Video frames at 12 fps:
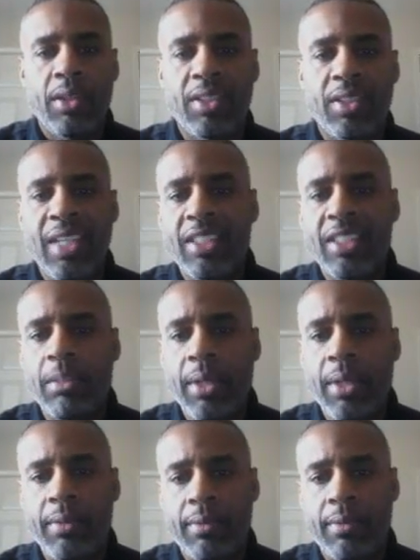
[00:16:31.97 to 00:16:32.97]
The
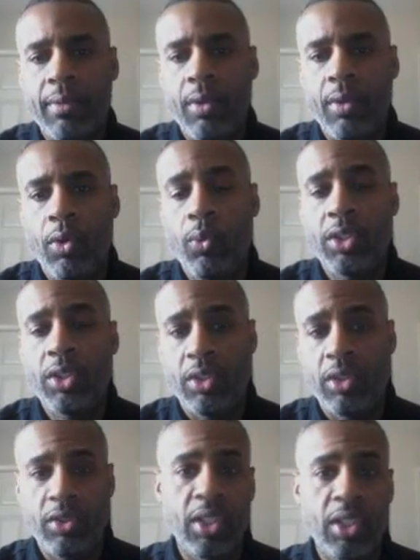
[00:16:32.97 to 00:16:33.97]
Zestimate, or which
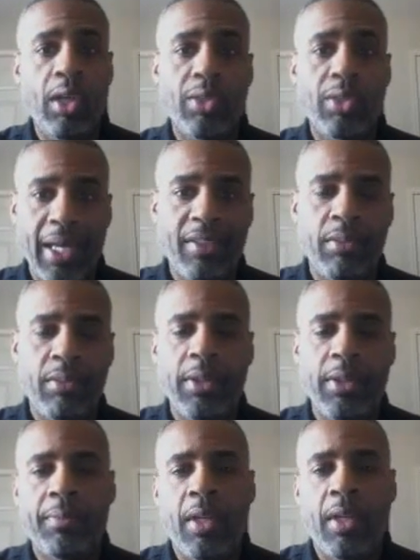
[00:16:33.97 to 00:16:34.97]
is Zillow's
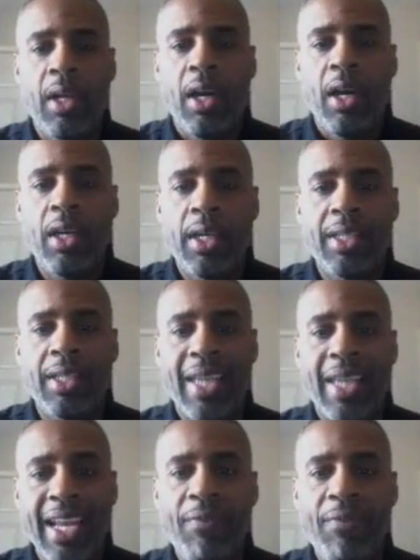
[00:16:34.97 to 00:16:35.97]
estimate, is
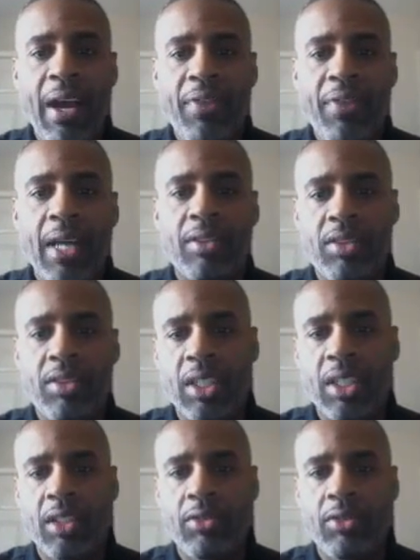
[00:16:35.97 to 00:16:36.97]

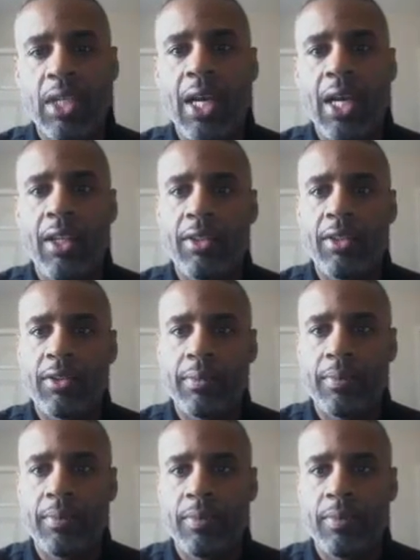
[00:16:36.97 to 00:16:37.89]
$85,600.